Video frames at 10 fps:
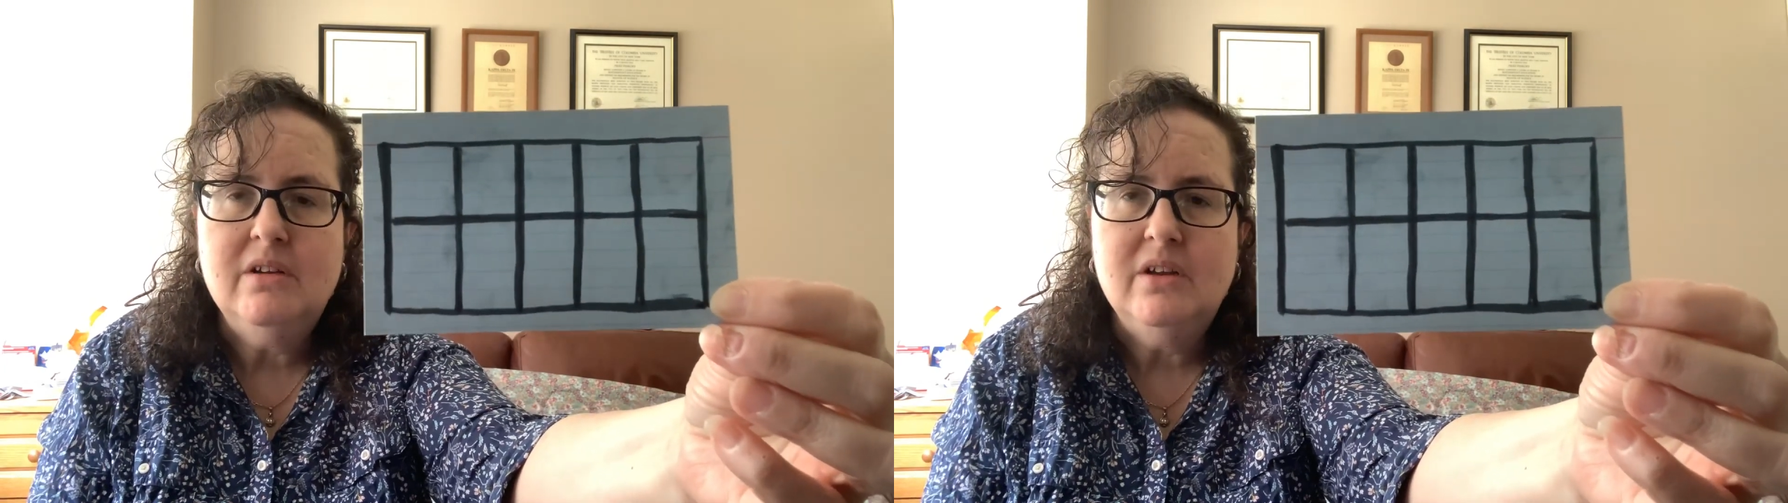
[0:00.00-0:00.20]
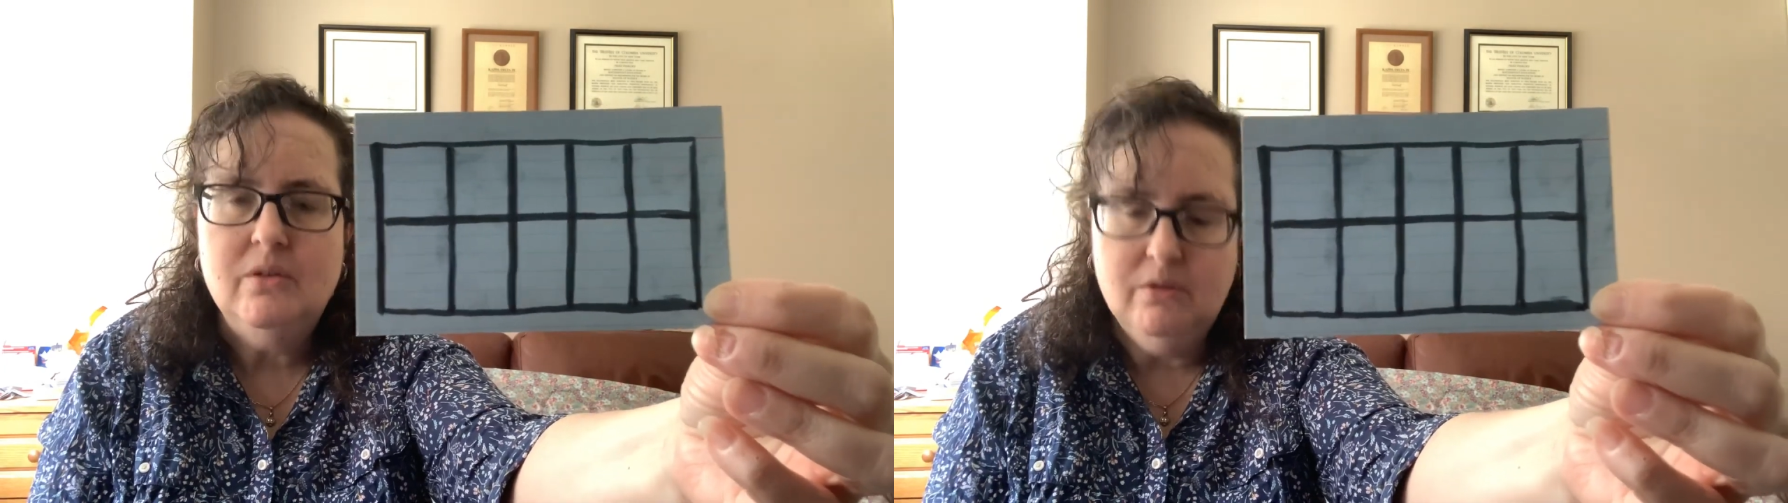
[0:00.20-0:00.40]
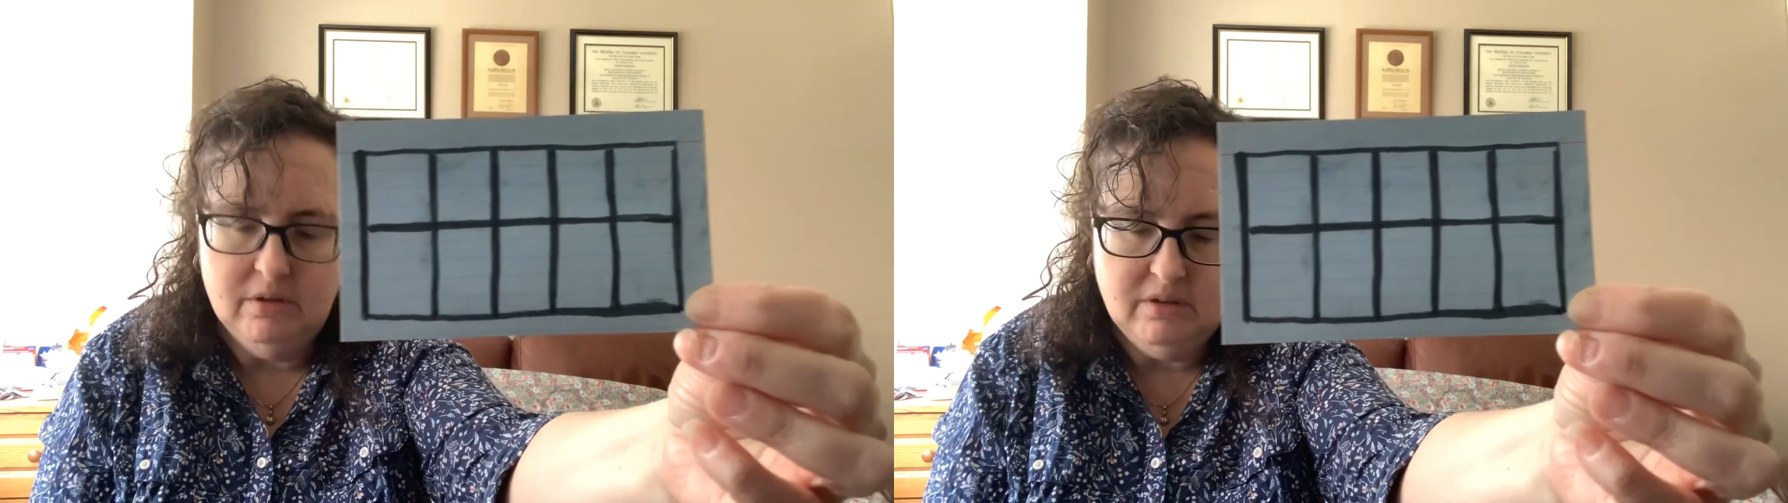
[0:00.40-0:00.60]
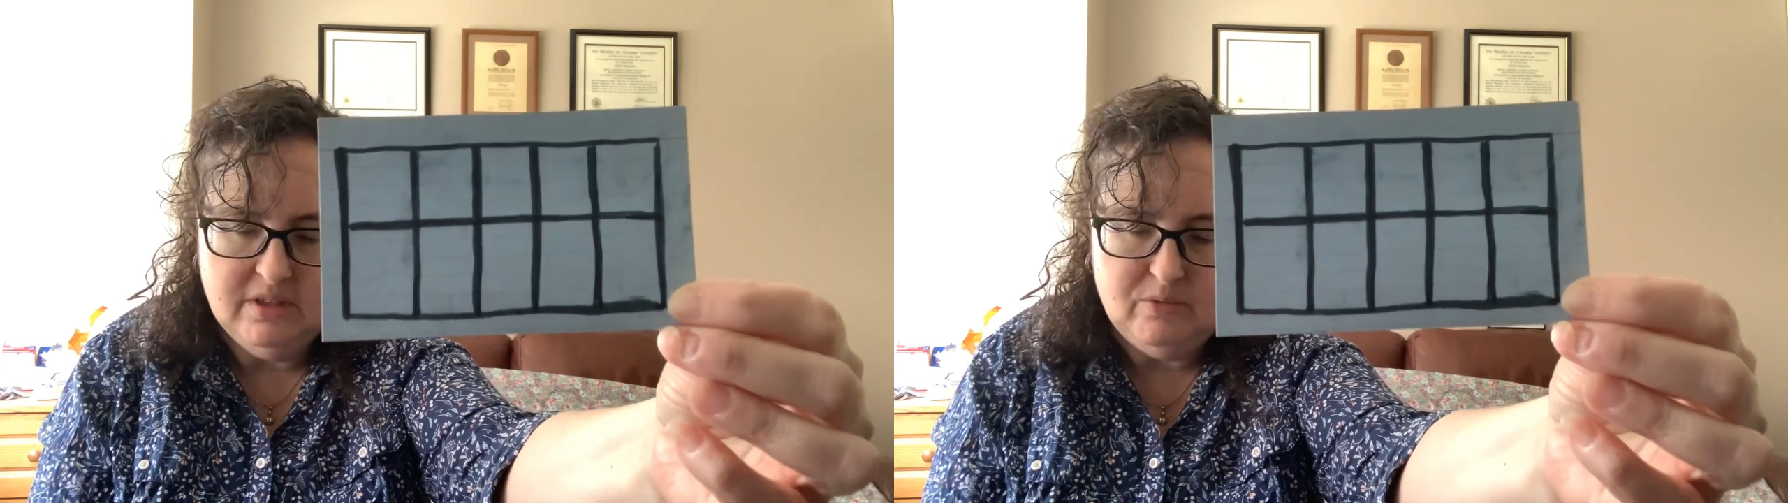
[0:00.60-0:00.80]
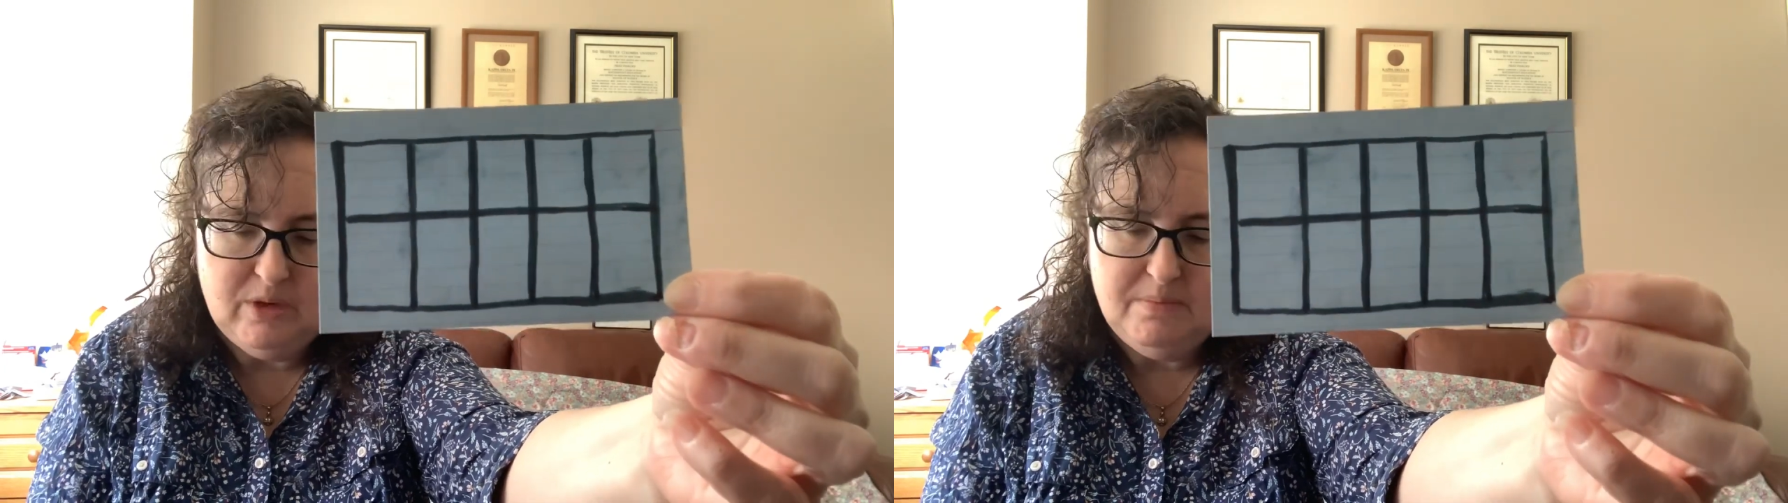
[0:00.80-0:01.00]
in all
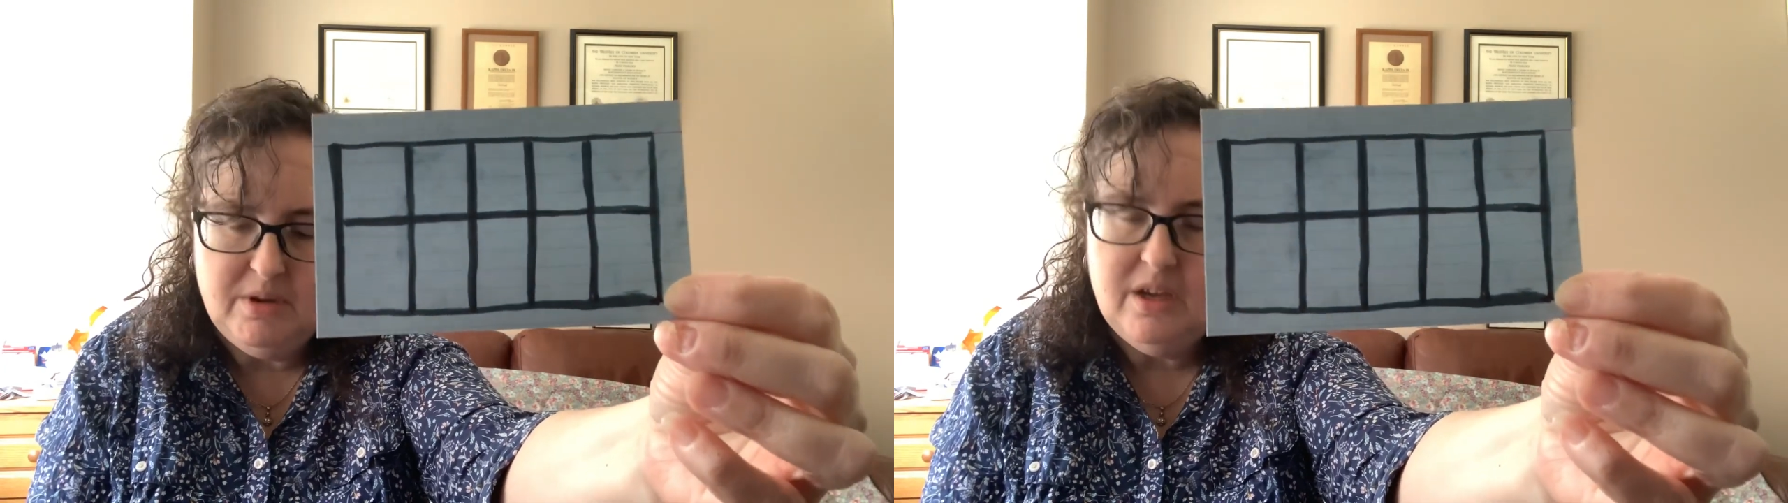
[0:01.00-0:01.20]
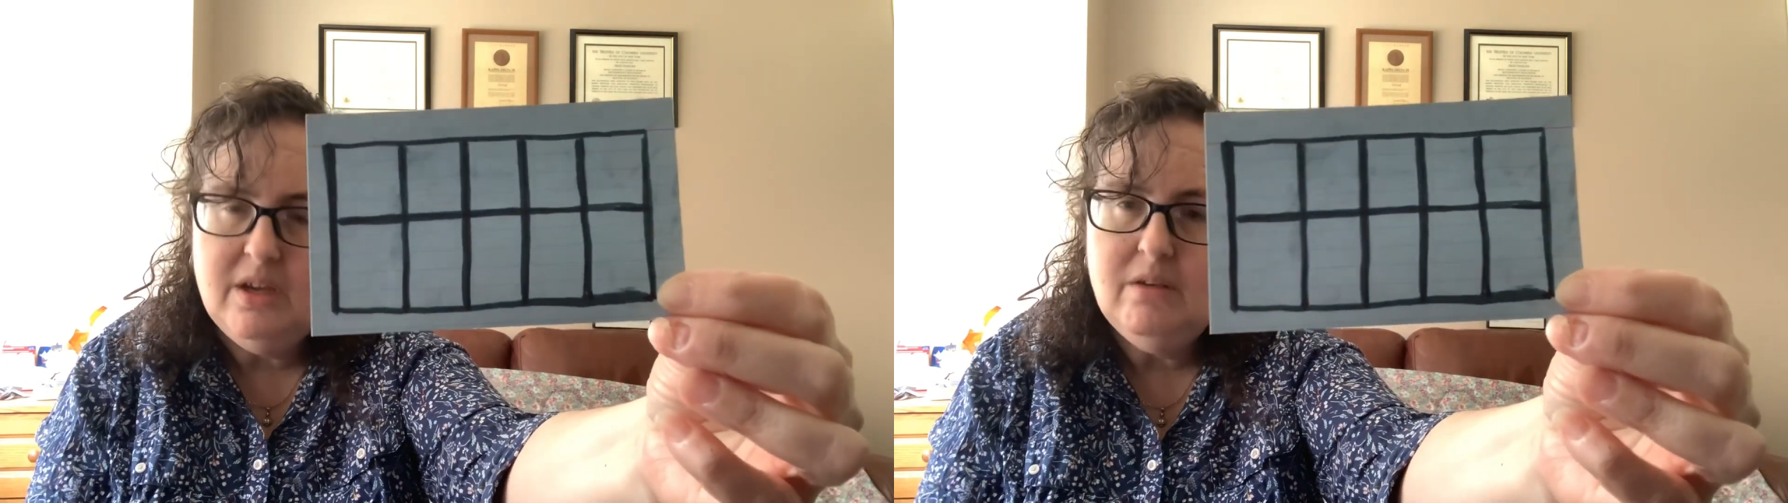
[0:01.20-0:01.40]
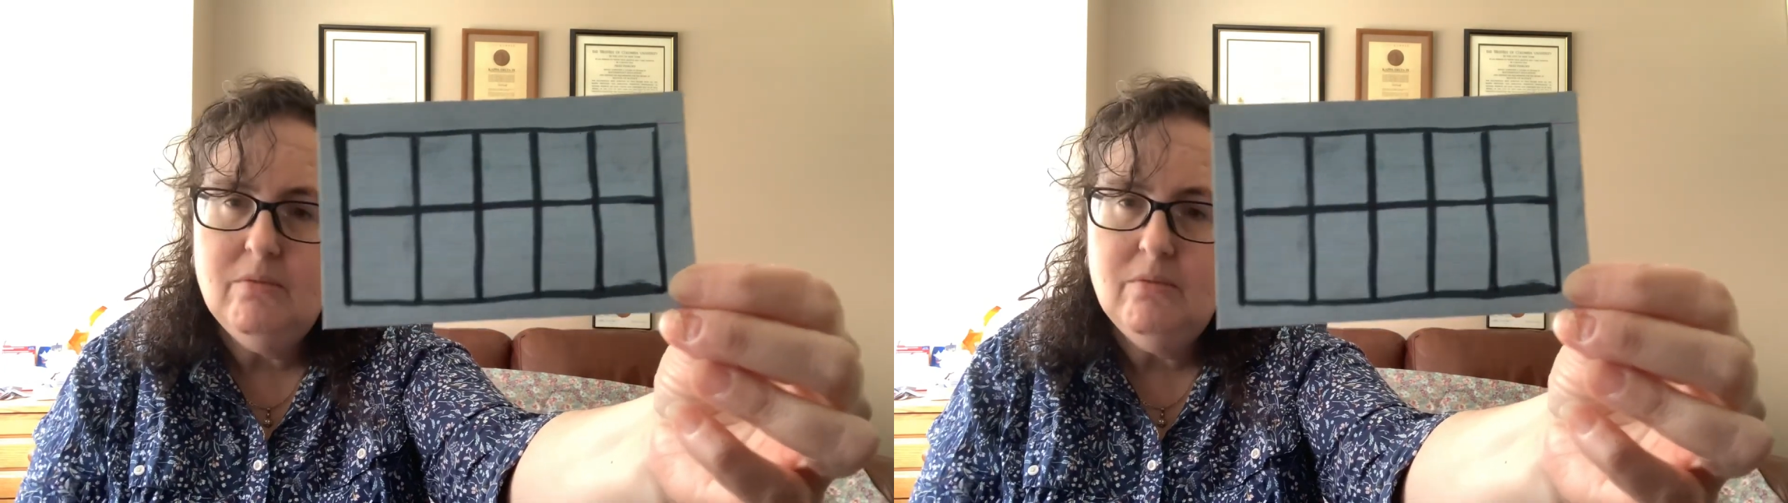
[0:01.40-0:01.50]
would be